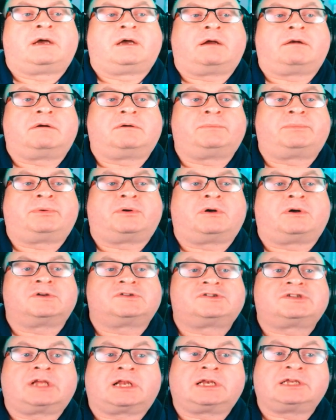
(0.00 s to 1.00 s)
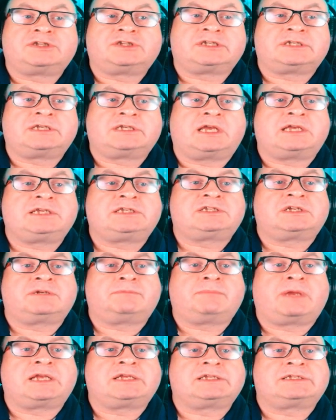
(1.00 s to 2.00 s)
Oran Park's challenging nature
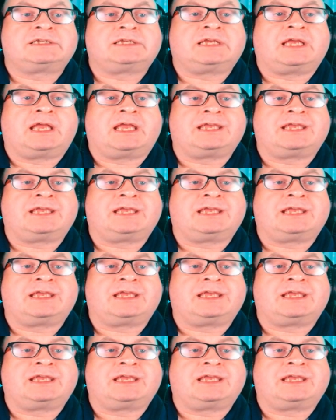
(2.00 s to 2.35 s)
makes it